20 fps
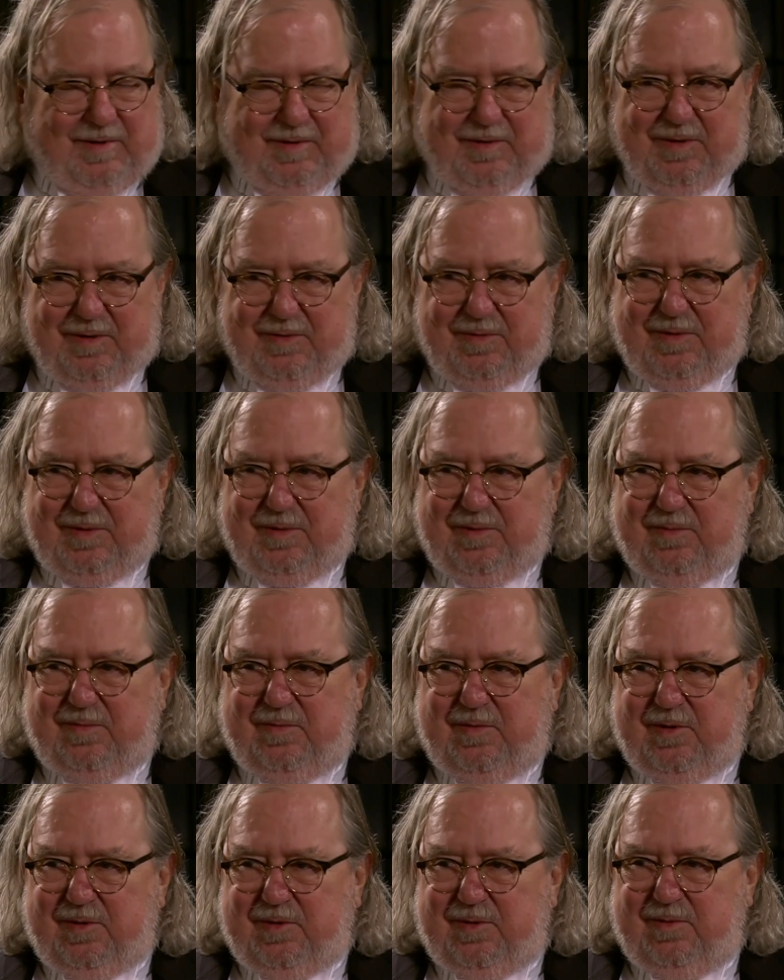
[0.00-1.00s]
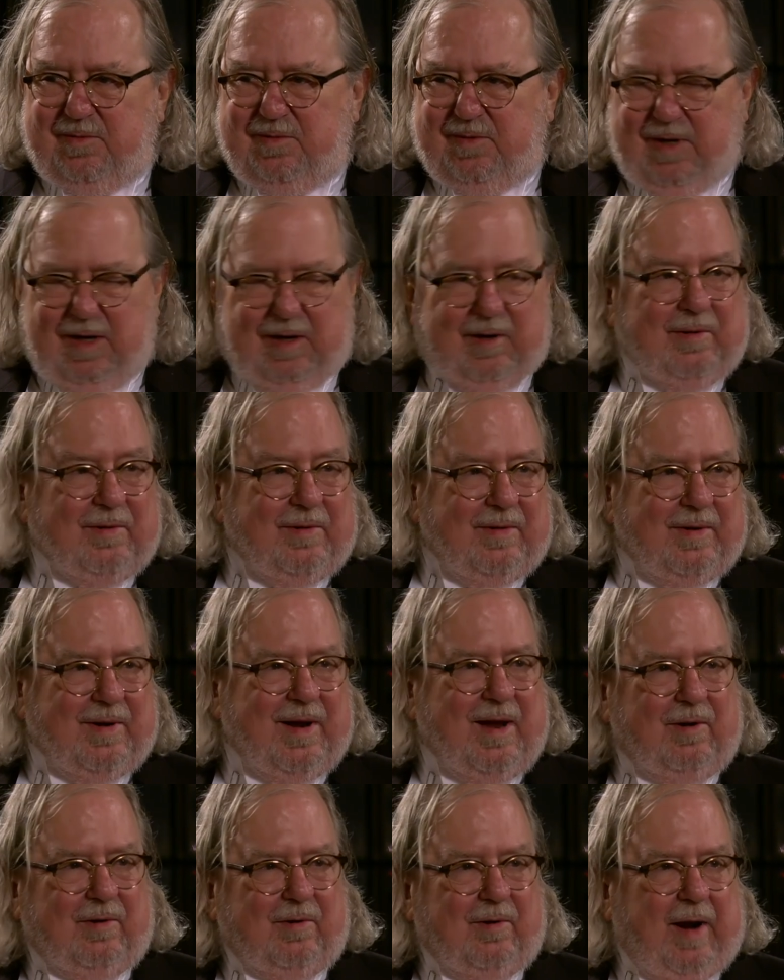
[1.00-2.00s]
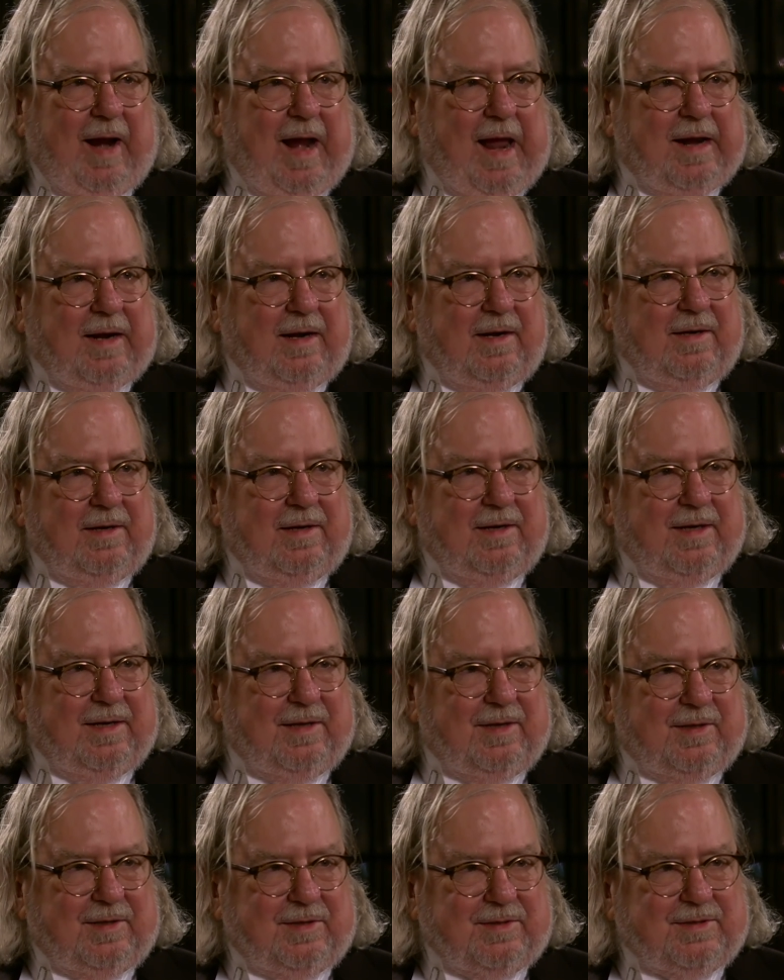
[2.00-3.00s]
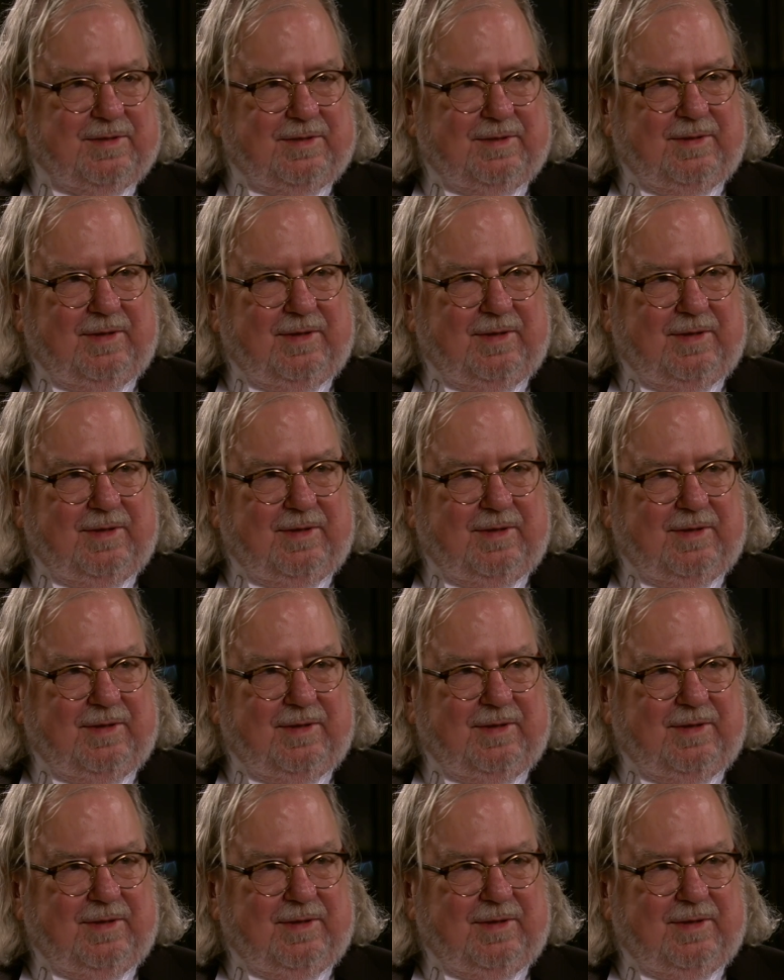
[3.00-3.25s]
the dinner and how grand it is,